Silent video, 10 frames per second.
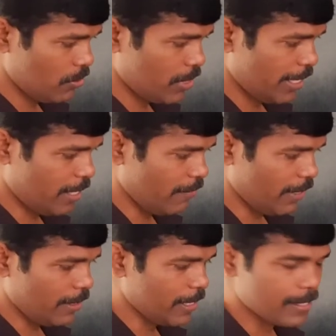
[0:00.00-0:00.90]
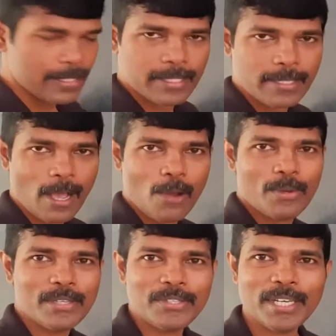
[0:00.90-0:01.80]
Straight away, how
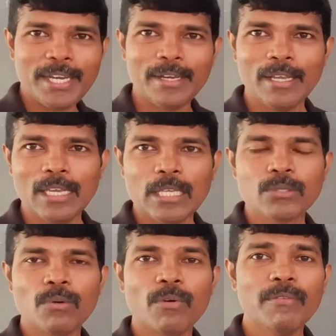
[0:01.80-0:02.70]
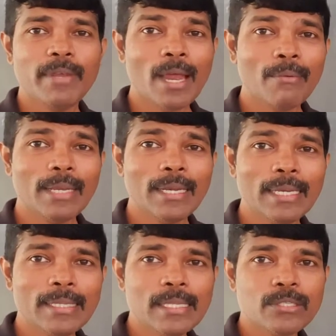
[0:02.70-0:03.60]
easy, right? So what we have
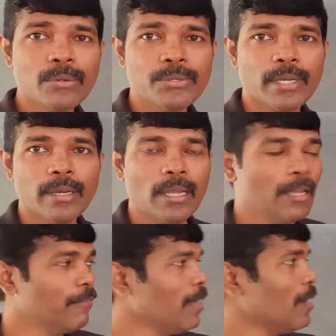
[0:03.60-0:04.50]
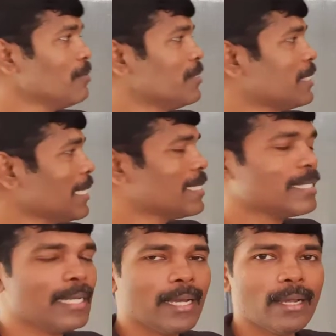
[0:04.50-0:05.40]
done in this question, we have just